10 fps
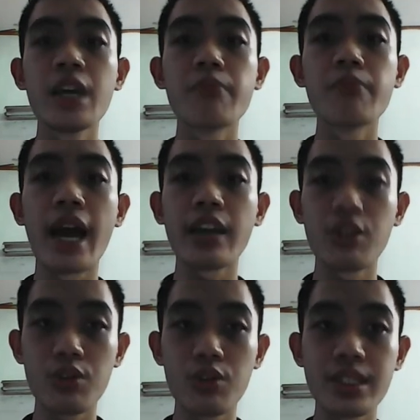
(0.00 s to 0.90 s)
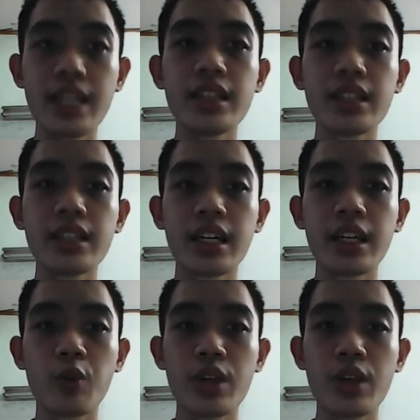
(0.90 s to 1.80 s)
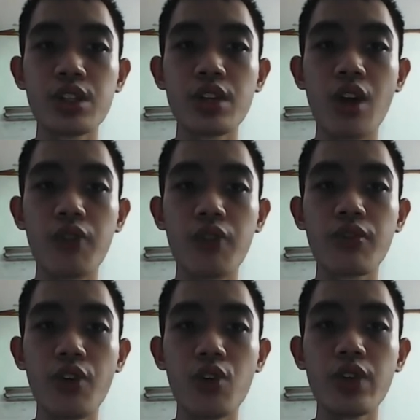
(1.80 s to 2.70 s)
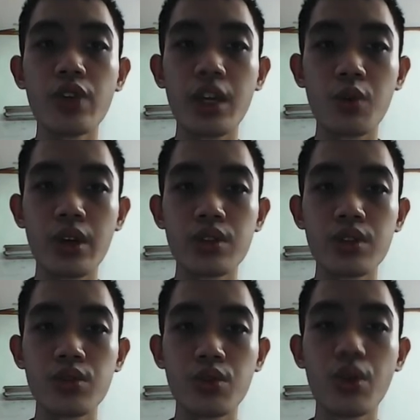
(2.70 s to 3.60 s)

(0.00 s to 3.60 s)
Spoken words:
by using the equation of rho equals to